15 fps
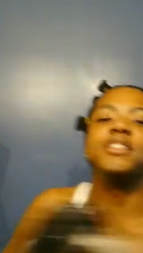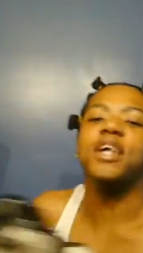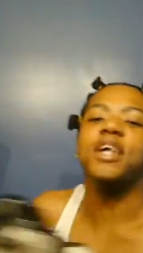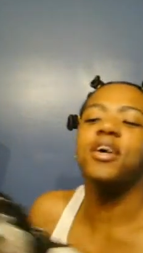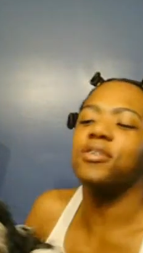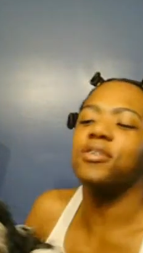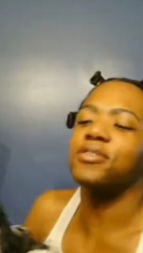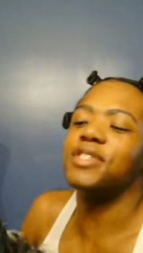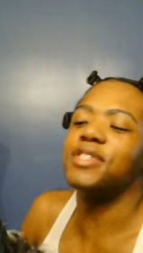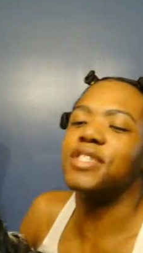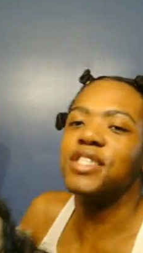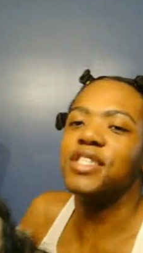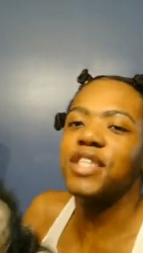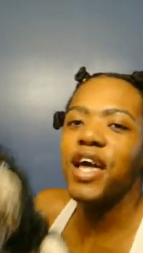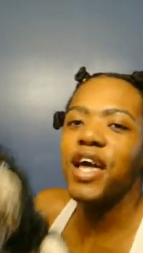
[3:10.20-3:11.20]
So
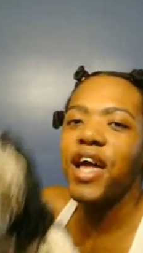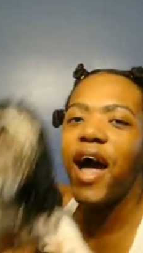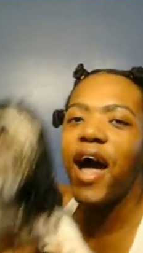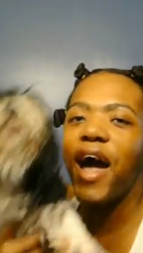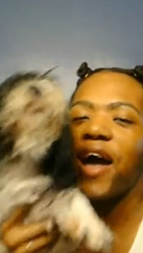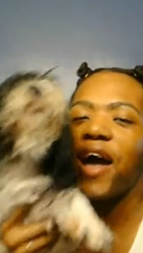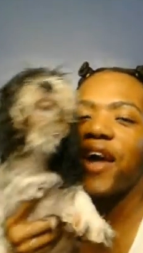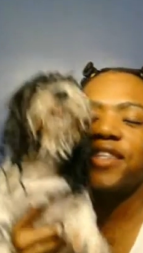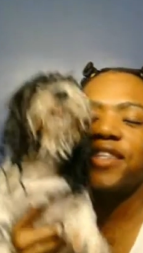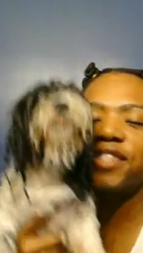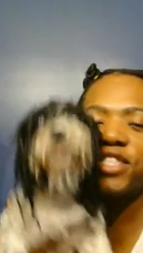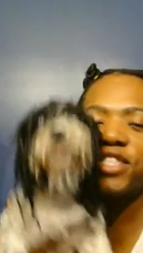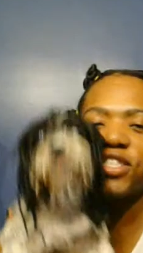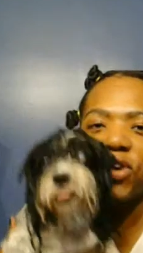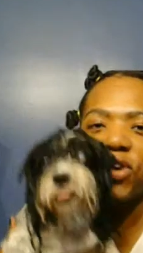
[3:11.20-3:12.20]
say hi
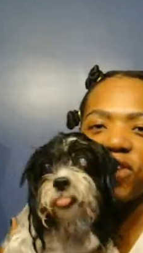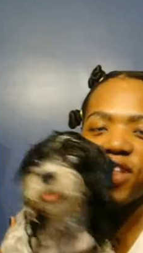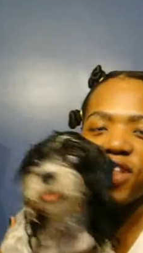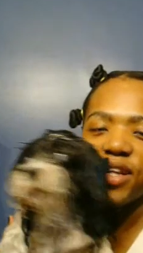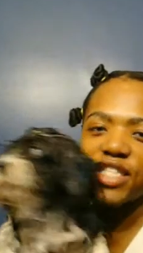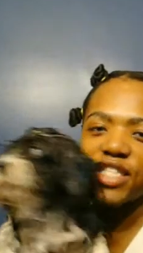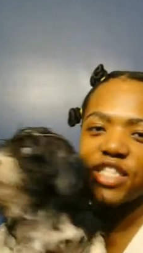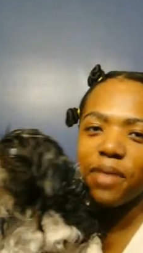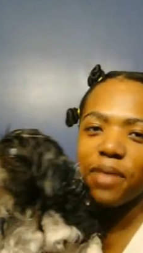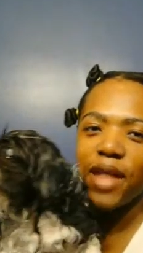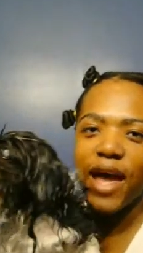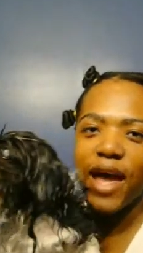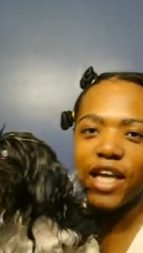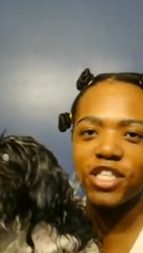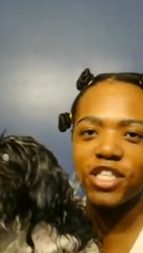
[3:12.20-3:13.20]
since you're over there
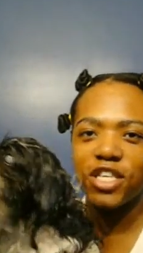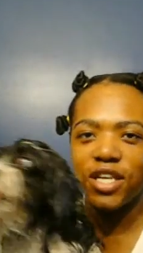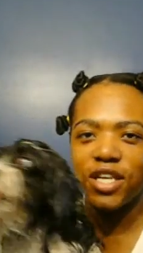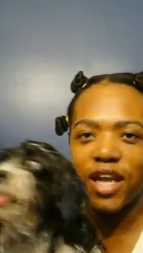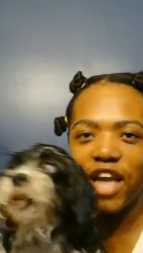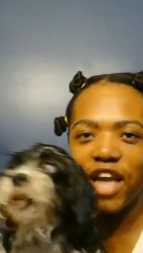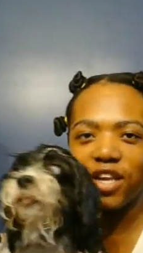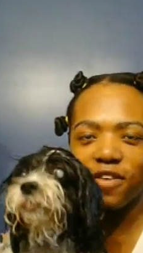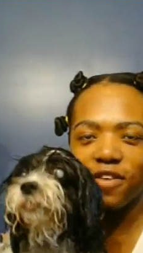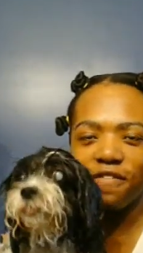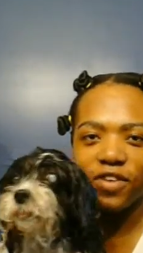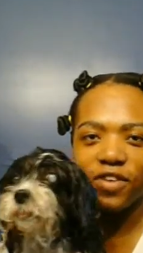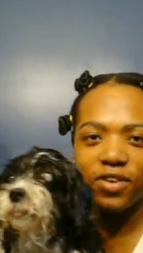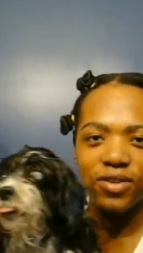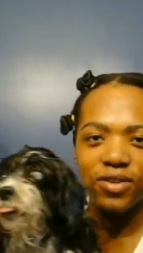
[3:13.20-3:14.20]
splashing and acting
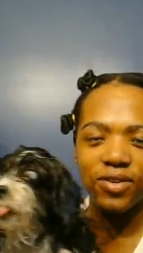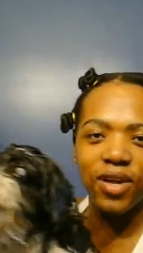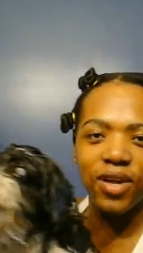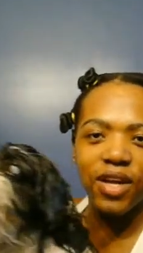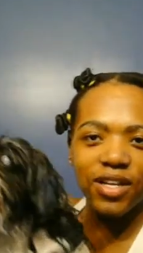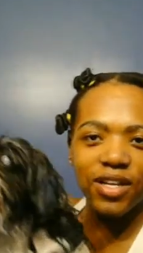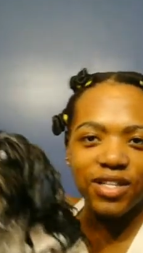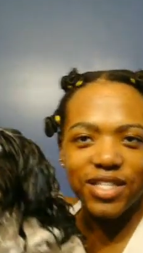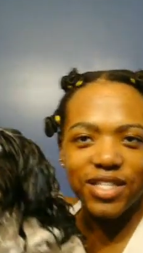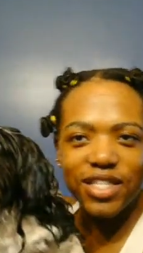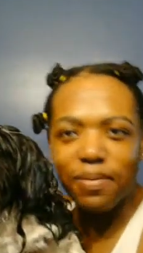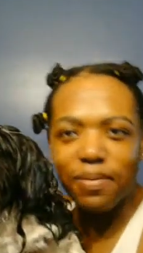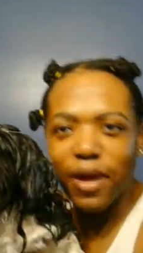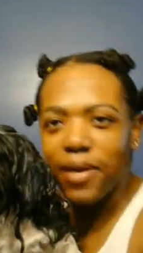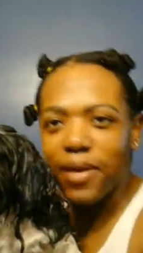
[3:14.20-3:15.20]
a fool. This
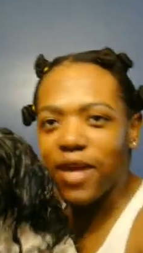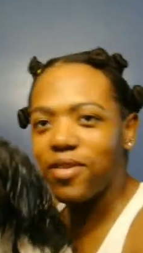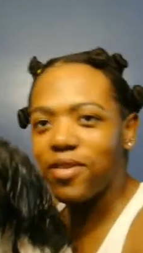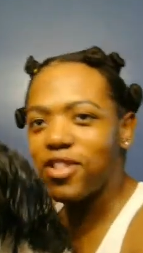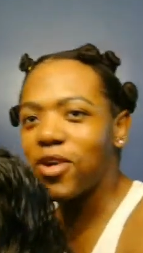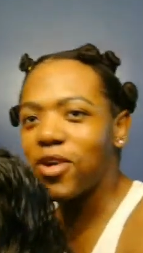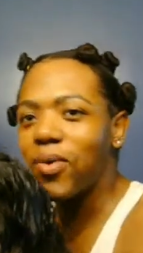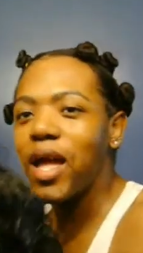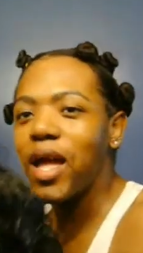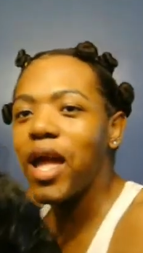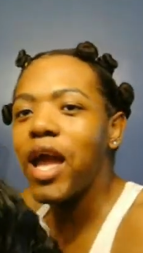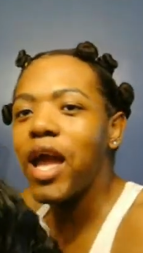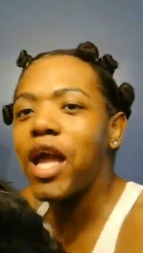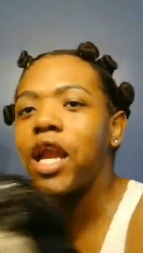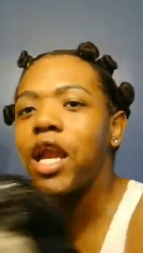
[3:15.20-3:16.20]
is my baby
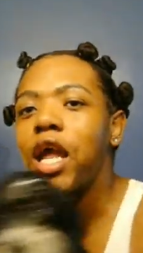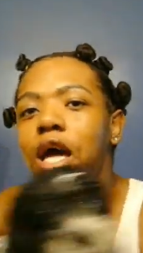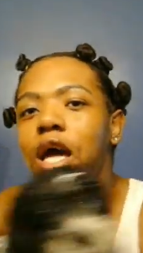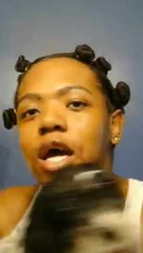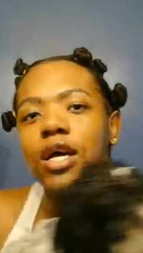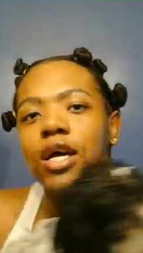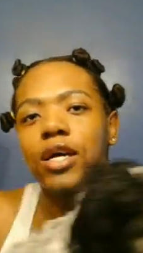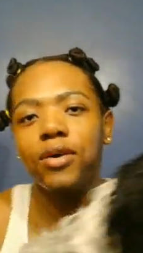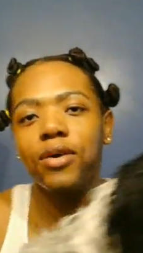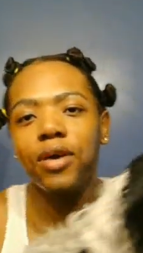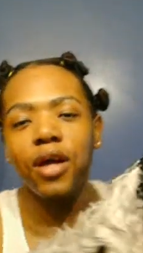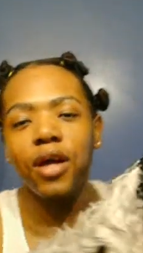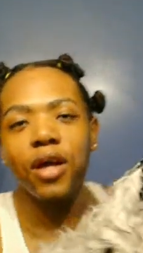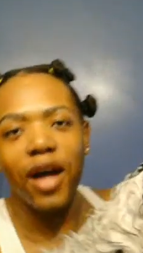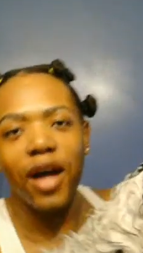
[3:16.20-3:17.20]
Joanna.
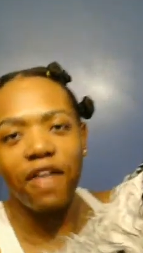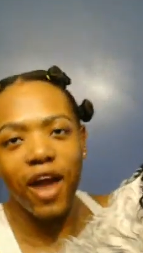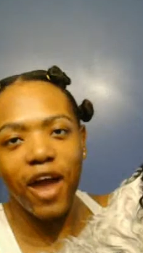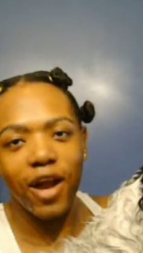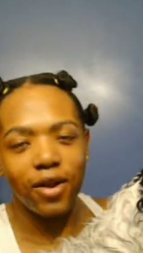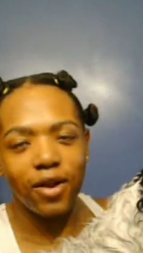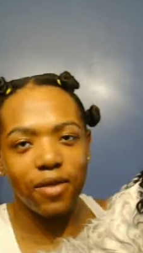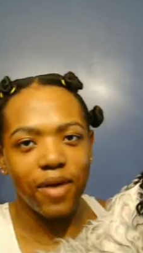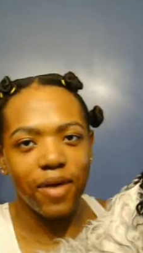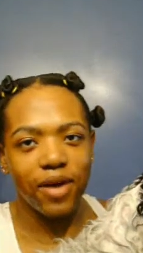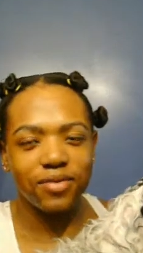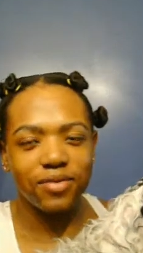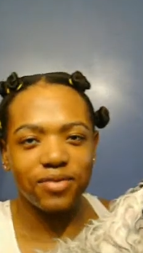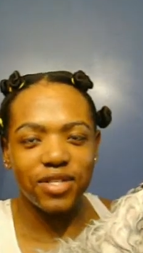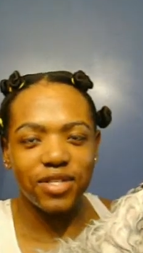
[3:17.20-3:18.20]
I've had her
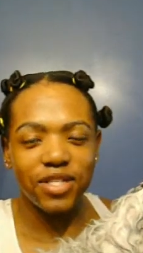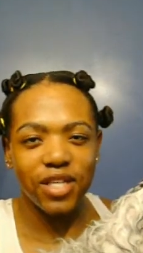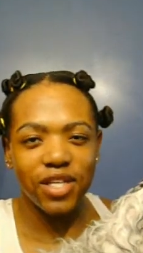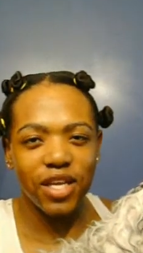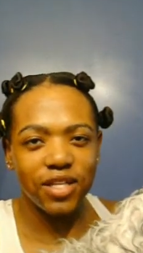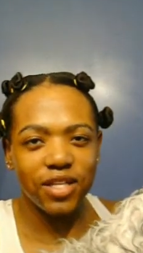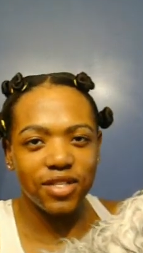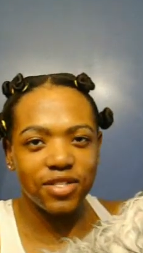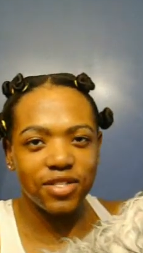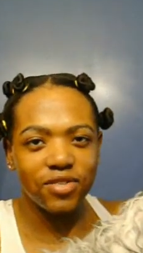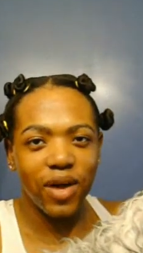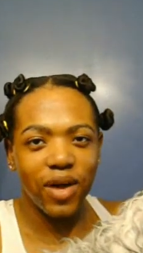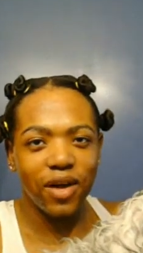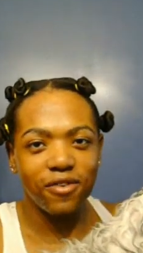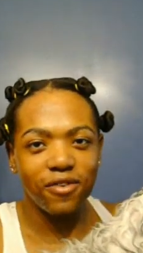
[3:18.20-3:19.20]
about 10,
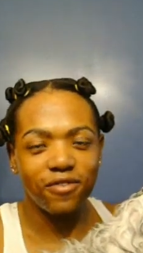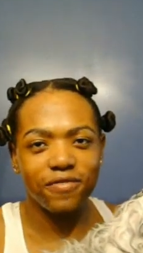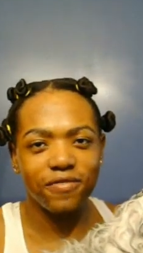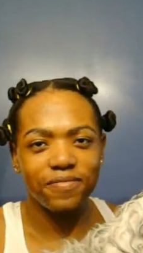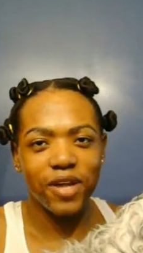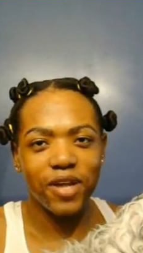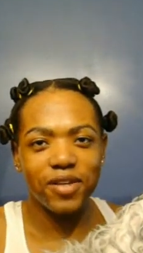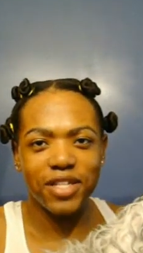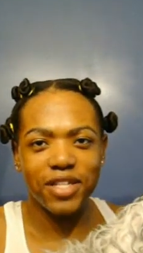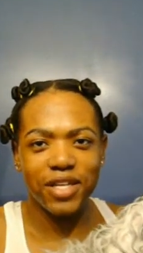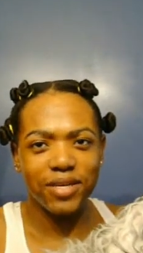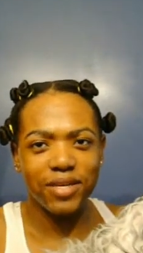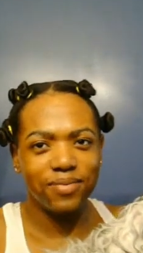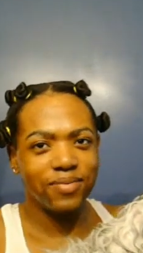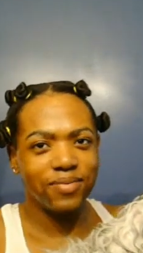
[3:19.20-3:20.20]
12,
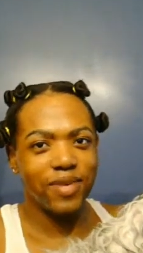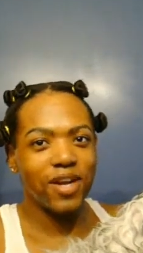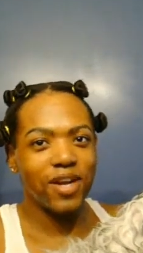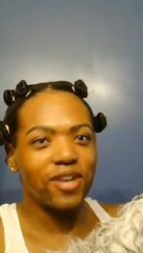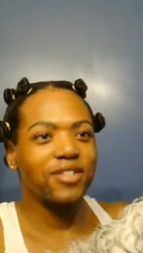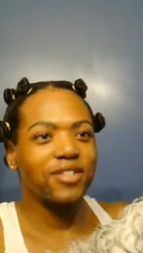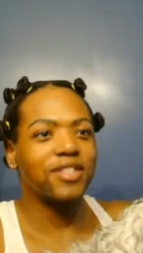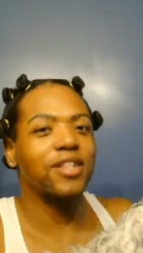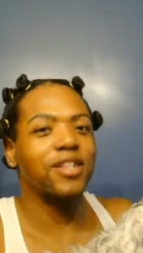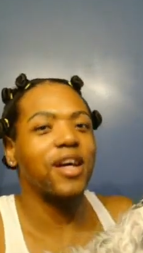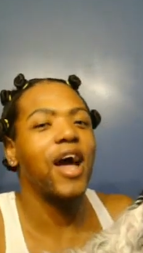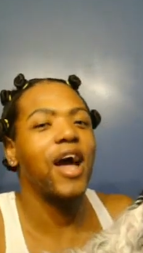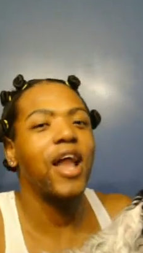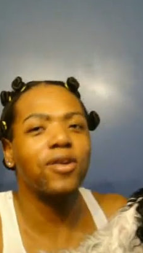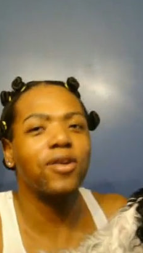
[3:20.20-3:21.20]
13 years.
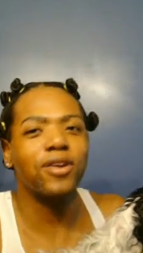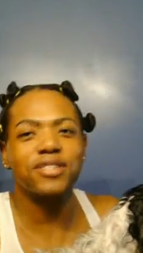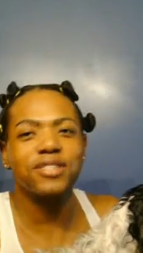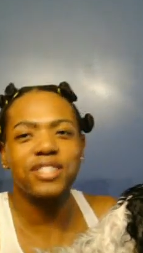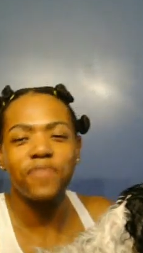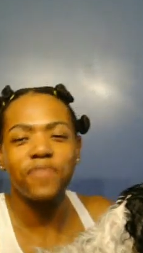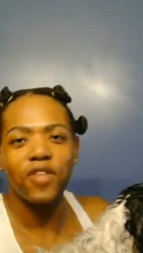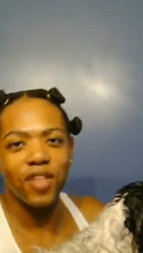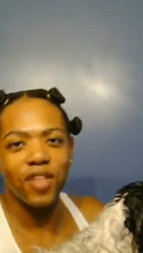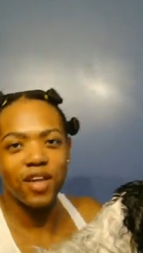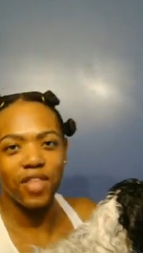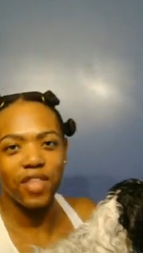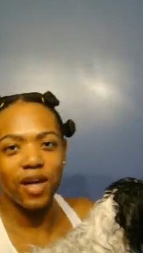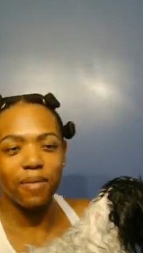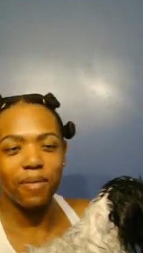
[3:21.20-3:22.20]
I don't know, something
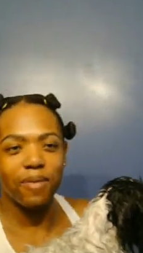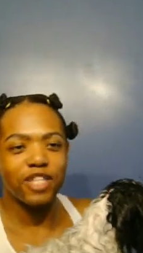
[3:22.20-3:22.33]
like that.